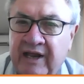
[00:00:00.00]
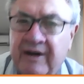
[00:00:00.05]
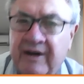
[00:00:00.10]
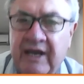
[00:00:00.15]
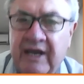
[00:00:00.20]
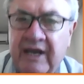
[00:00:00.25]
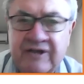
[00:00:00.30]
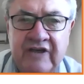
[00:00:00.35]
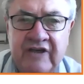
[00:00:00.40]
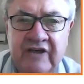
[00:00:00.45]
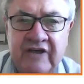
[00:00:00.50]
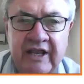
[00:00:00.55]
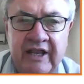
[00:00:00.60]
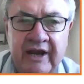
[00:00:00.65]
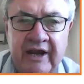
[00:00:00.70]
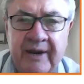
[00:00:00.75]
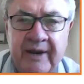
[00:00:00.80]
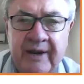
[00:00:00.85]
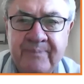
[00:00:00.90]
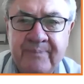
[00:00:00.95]

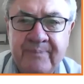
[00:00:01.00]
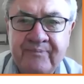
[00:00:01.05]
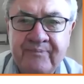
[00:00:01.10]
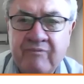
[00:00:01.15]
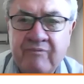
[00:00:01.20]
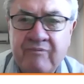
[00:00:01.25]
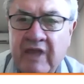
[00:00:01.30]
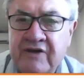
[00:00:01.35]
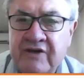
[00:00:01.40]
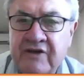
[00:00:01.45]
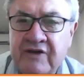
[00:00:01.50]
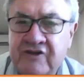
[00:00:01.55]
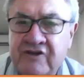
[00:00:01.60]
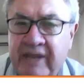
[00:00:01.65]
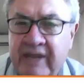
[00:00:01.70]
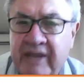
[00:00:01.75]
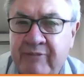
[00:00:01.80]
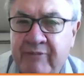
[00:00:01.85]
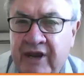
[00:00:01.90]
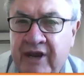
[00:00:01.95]
etc.
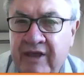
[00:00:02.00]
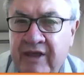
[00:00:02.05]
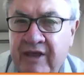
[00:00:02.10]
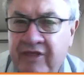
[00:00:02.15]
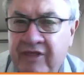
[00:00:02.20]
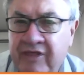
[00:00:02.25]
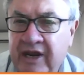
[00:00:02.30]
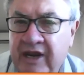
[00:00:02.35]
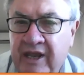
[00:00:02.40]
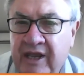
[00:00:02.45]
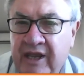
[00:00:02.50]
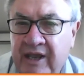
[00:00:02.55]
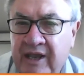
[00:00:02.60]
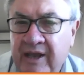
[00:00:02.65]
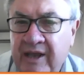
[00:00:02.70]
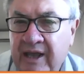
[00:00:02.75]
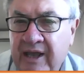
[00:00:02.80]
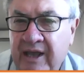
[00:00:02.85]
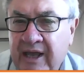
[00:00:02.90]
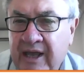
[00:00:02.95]
Step three
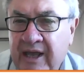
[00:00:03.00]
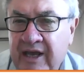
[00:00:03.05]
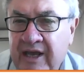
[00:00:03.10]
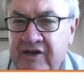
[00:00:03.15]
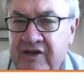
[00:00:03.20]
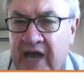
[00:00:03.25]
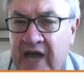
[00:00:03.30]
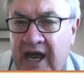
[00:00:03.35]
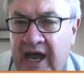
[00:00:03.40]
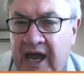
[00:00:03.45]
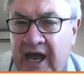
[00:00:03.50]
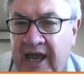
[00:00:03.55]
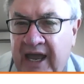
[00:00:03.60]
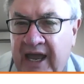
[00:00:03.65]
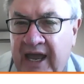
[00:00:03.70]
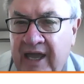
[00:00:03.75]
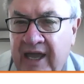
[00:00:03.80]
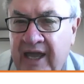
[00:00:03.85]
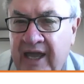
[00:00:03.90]
is a A